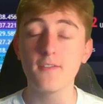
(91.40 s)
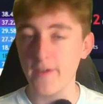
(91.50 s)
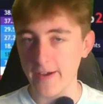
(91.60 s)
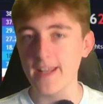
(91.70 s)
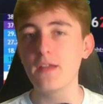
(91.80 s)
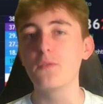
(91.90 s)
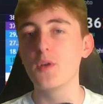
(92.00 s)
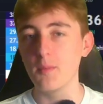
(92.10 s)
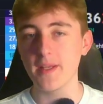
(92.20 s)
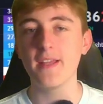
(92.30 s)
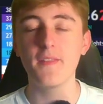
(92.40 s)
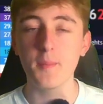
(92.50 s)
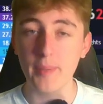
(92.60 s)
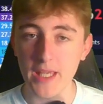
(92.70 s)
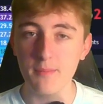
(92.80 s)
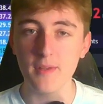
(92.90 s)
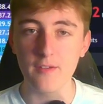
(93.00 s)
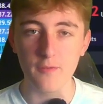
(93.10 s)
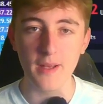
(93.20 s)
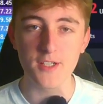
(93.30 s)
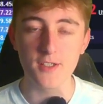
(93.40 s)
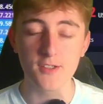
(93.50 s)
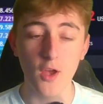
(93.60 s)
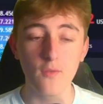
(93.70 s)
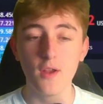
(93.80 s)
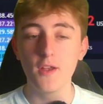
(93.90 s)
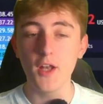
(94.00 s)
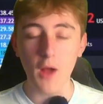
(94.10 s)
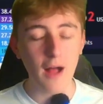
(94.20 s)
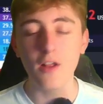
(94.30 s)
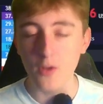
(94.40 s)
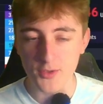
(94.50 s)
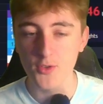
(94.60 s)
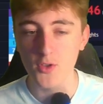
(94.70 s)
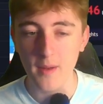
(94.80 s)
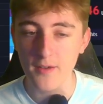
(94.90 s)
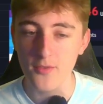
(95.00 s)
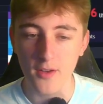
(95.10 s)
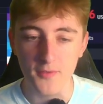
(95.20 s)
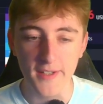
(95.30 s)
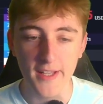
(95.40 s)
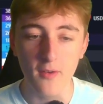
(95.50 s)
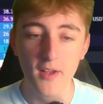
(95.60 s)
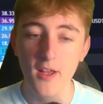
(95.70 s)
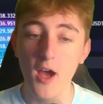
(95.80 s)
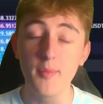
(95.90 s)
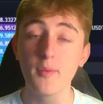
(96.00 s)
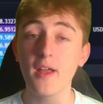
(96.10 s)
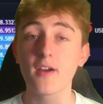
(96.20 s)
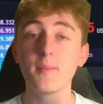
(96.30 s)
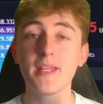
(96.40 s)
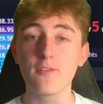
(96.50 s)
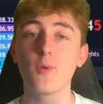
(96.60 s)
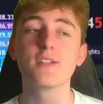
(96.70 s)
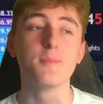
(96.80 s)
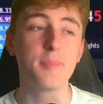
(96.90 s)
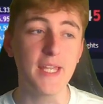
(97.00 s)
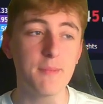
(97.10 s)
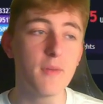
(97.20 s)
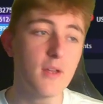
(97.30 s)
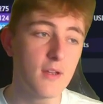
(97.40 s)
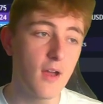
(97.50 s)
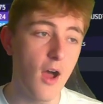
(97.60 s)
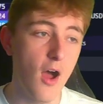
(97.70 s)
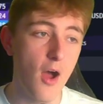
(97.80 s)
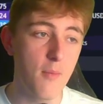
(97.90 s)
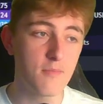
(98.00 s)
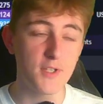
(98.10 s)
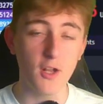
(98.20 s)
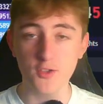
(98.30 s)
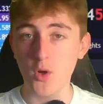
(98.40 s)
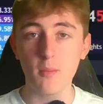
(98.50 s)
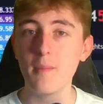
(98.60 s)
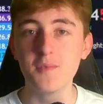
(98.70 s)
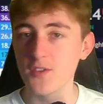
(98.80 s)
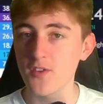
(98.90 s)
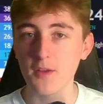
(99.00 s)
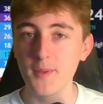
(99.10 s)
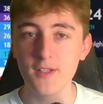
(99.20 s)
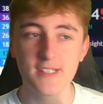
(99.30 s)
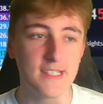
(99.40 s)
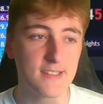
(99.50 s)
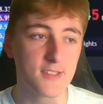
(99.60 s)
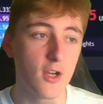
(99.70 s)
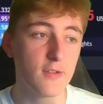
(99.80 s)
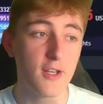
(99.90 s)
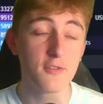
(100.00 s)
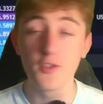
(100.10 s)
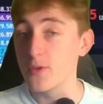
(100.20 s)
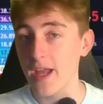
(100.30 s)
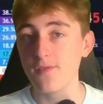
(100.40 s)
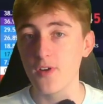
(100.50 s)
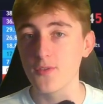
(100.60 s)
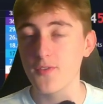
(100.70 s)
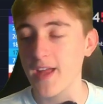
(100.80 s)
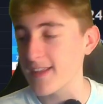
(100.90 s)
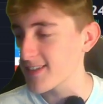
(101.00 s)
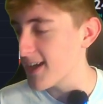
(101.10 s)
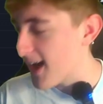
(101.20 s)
Finally will be the Beam information. So I'll also talk about it throughout this video, but we are going to be giving away some Beam to our members of our community, so do get involved with that.